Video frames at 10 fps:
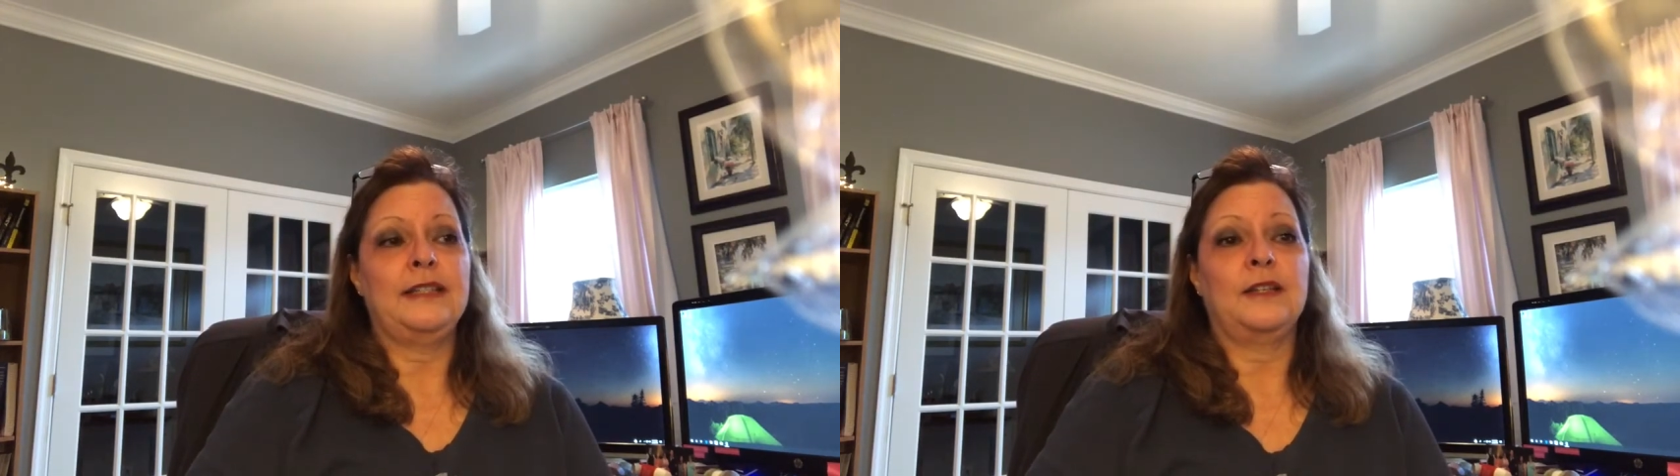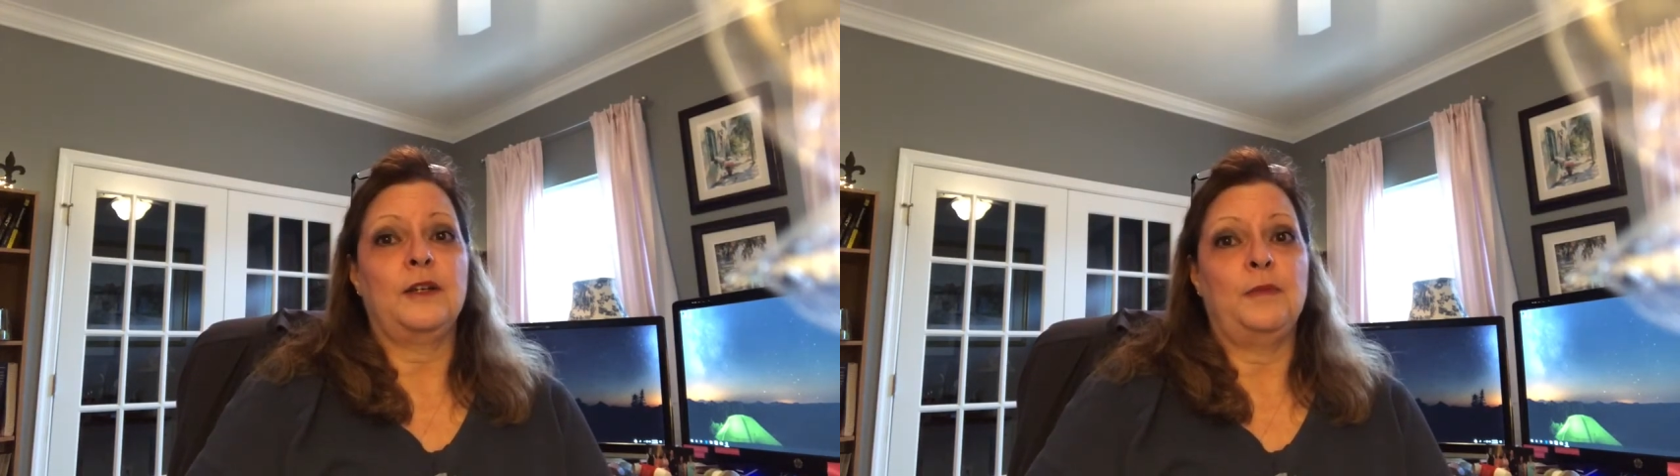
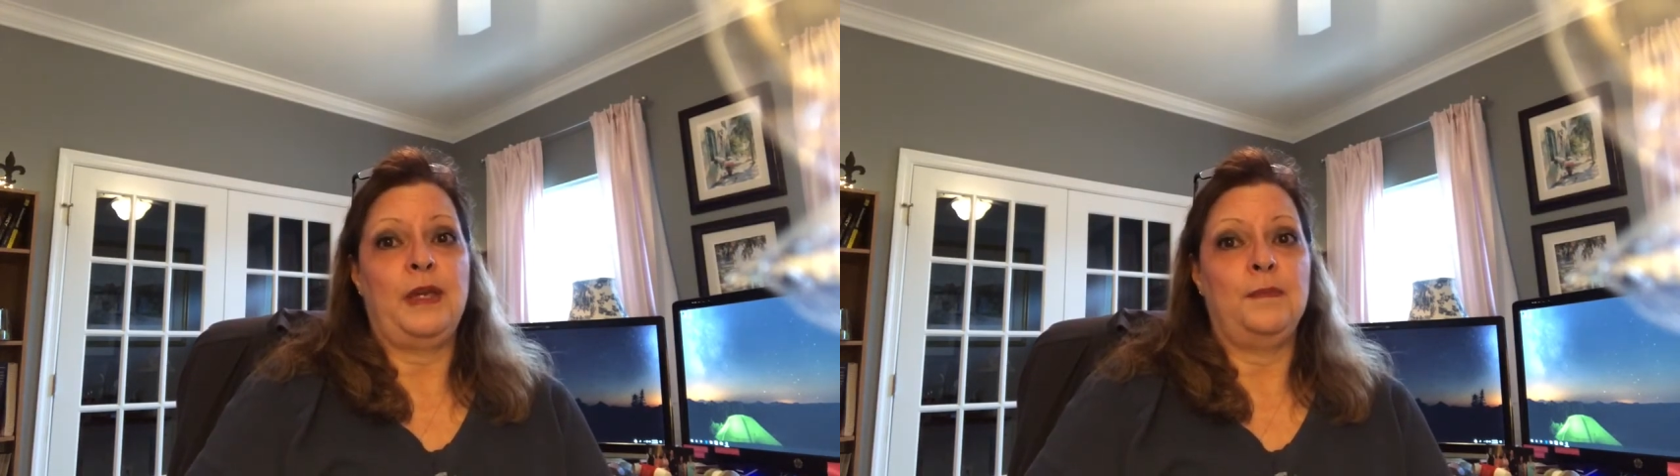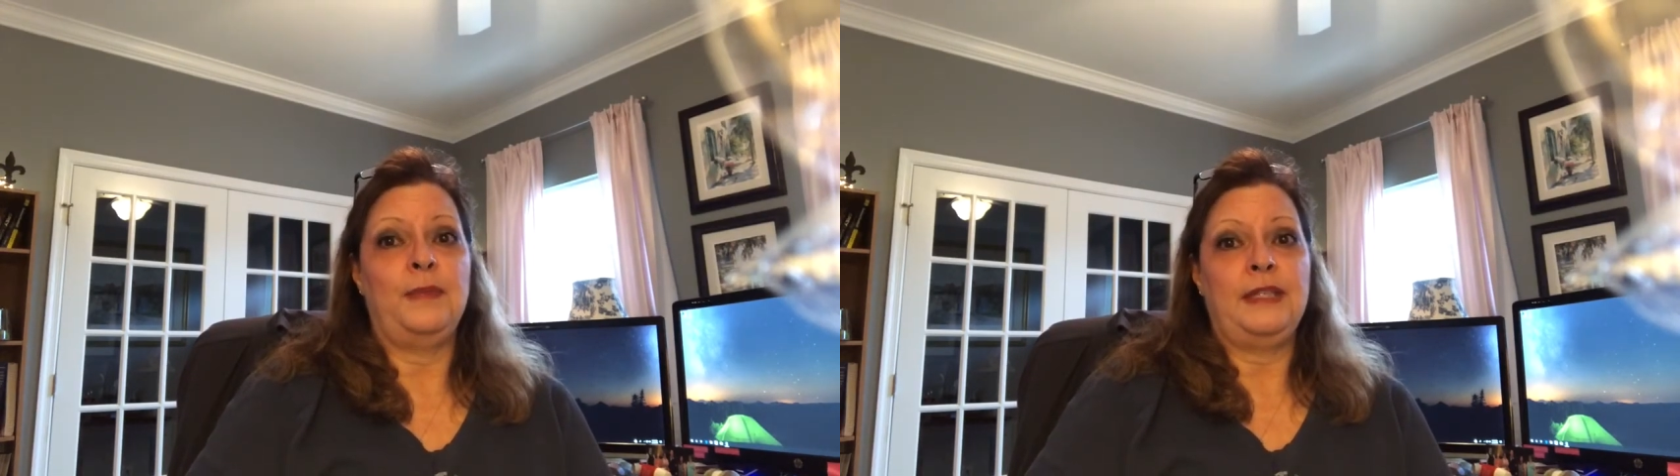It's going to
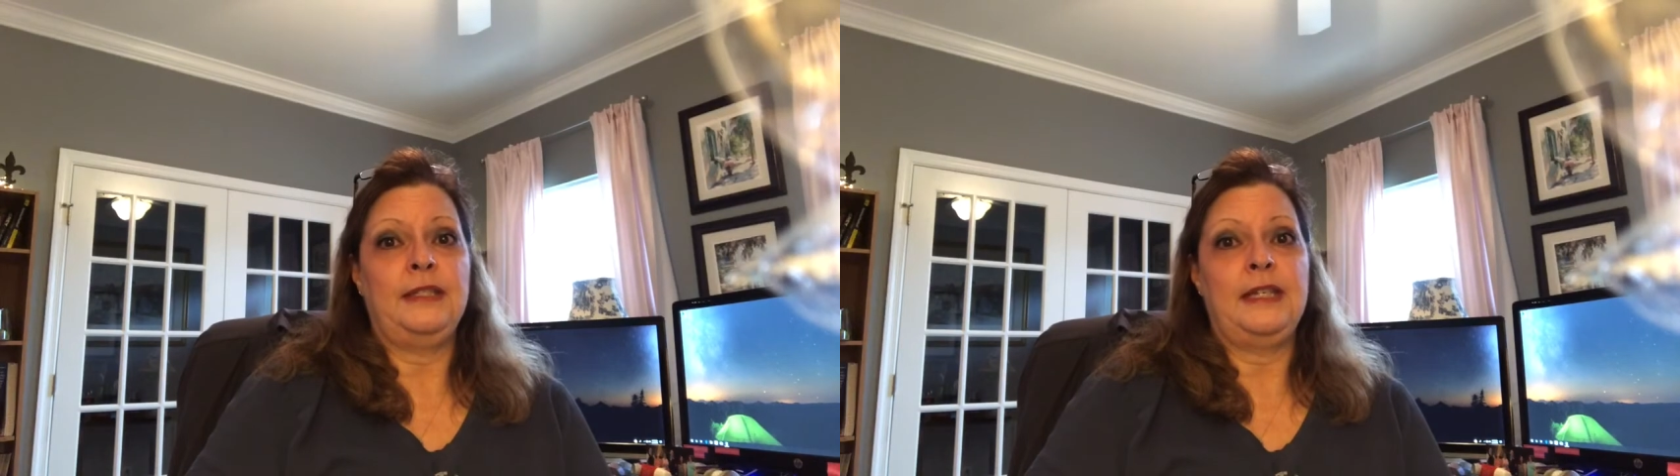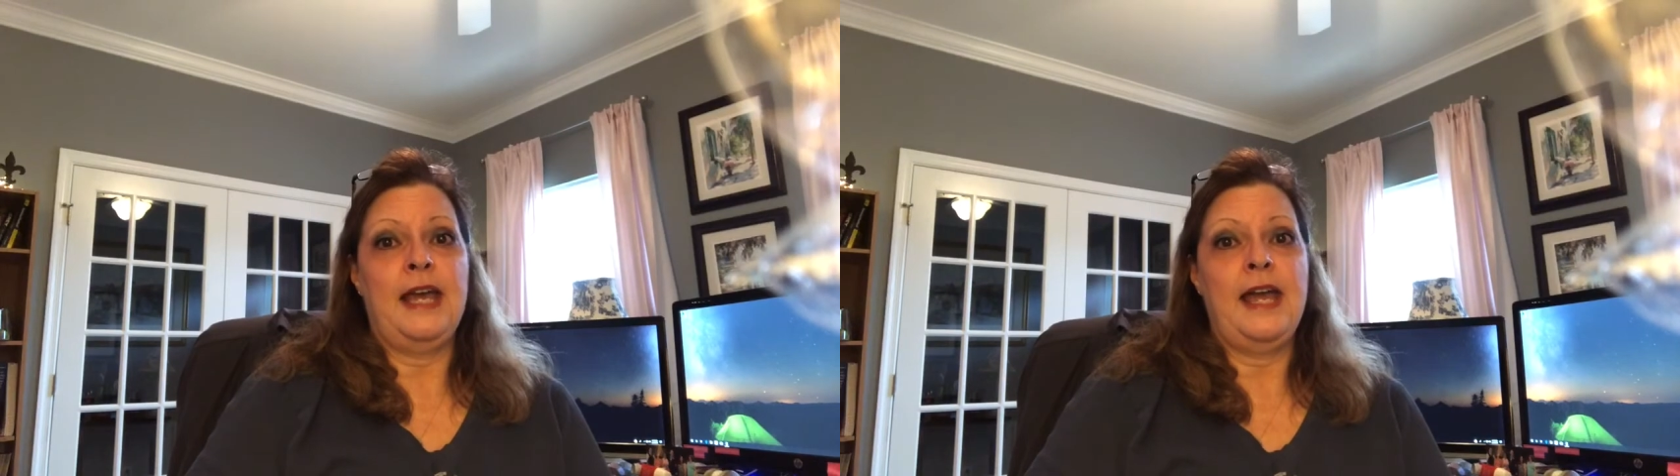be a
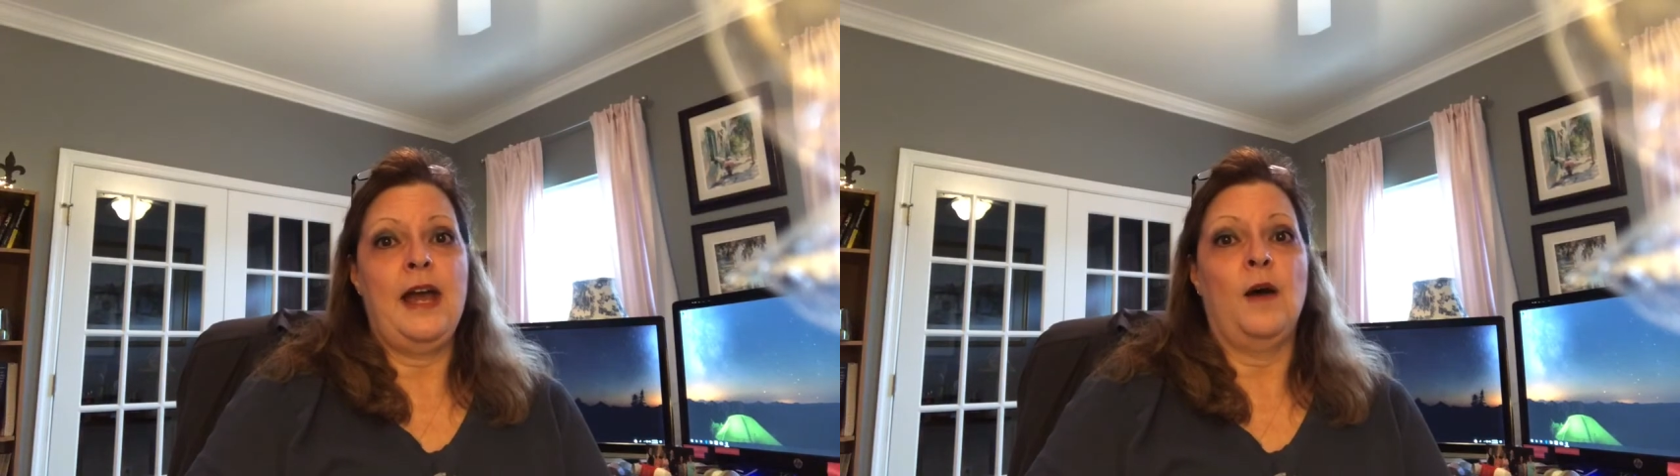busy day.